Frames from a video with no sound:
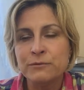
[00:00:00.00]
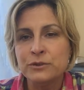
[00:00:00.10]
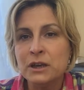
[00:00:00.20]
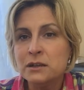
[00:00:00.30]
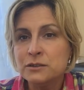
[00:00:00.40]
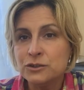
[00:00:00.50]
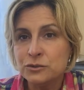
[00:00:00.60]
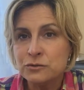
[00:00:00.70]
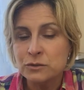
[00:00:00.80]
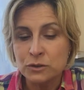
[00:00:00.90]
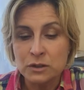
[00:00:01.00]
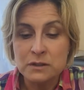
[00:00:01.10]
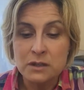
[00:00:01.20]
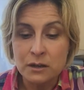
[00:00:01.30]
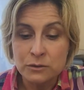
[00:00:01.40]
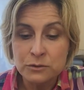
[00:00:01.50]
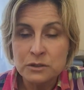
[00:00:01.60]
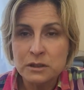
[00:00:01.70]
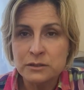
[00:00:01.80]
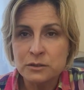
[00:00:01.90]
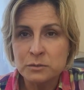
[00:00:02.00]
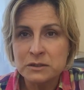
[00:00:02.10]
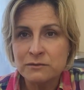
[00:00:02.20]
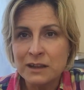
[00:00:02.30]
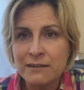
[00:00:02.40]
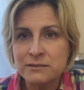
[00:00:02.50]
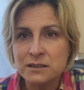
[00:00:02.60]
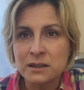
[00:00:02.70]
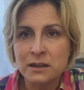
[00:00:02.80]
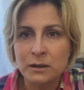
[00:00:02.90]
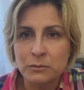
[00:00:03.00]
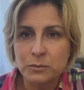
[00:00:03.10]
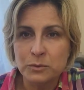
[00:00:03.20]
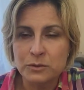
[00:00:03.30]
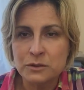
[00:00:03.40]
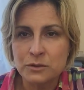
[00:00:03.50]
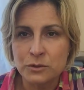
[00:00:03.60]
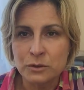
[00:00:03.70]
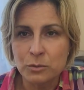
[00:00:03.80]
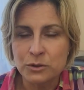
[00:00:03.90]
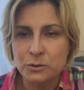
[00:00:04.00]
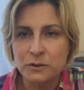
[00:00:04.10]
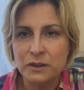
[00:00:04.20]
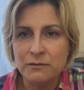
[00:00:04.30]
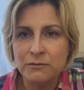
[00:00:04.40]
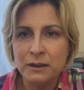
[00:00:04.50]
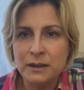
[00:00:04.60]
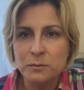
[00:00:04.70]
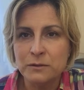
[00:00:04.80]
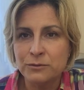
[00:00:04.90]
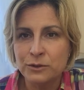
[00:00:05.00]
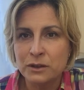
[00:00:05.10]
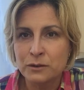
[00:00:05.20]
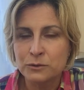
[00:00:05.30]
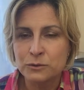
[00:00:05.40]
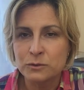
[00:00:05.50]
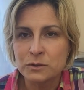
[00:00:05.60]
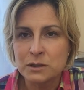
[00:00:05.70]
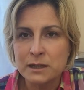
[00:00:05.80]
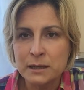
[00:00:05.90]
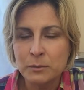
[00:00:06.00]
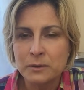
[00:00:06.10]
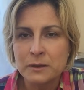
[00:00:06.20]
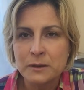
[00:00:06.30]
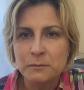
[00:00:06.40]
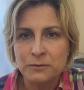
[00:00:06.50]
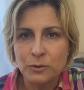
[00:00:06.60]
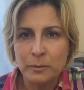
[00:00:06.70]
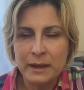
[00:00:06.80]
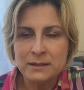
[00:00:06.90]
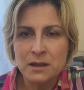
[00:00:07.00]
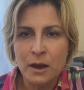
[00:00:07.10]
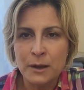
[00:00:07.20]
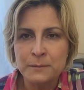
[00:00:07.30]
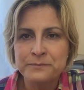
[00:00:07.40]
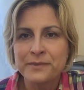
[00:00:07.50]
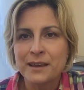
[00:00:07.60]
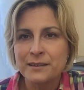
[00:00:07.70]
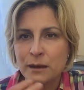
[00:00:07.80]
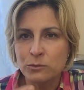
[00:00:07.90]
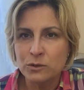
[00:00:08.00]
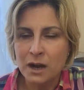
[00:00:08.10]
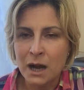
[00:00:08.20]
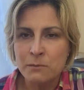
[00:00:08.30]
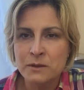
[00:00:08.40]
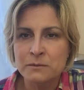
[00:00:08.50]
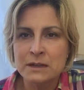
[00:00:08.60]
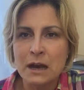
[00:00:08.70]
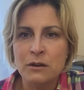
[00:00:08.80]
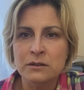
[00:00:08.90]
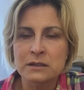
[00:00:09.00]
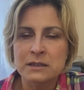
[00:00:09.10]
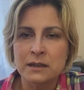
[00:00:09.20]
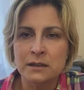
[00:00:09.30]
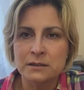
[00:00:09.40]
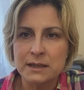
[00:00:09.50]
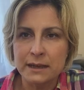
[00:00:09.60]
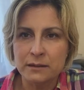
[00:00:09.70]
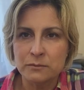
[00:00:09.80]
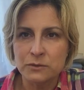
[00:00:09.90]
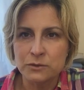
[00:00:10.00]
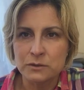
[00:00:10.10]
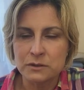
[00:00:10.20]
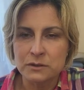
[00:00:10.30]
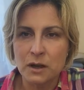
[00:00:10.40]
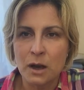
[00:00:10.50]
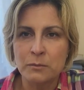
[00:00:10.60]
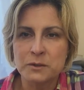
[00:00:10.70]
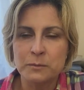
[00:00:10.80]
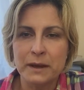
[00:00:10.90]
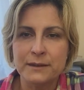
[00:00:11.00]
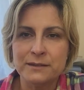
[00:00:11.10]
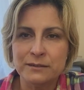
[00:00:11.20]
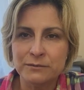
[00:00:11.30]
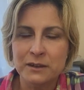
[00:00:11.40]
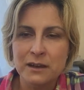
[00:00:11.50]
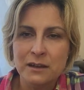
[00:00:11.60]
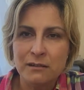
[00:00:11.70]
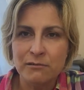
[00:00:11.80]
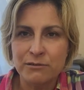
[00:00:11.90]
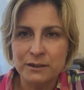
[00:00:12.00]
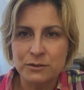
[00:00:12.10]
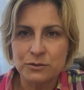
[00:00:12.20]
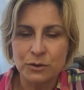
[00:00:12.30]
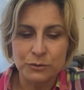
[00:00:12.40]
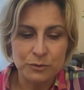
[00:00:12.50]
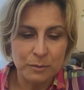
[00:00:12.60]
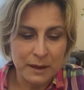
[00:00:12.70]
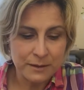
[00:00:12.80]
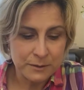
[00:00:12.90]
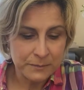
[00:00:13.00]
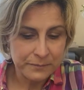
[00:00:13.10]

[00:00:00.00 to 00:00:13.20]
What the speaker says: For younger children you can dilute a little bit of lavender and put it on the bottom of their feet before they go to sleep, before bedtime. That will calm them down and take them to this calm space of ready to go to bed.